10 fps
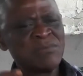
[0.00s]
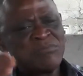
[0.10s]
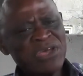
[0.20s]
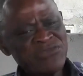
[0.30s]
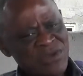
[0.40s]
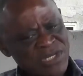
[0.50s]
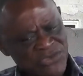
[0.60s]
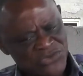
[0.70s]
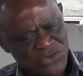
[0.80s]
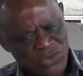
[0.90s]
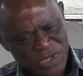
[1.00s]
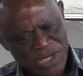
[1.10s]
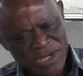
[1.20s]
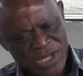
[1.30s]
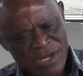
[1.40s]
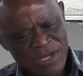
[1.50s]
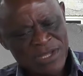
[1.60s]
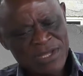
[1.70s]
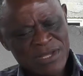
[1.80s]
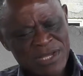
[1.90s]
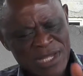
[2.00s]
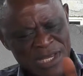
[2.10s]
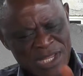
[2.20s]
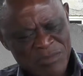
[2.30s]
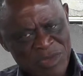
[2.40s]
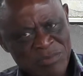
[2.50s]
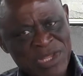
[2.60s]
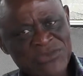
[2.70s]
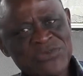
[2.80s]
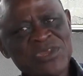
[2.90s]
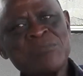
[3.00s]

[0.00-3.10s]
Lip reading: Pastor tells you to kneel down and let me bless you.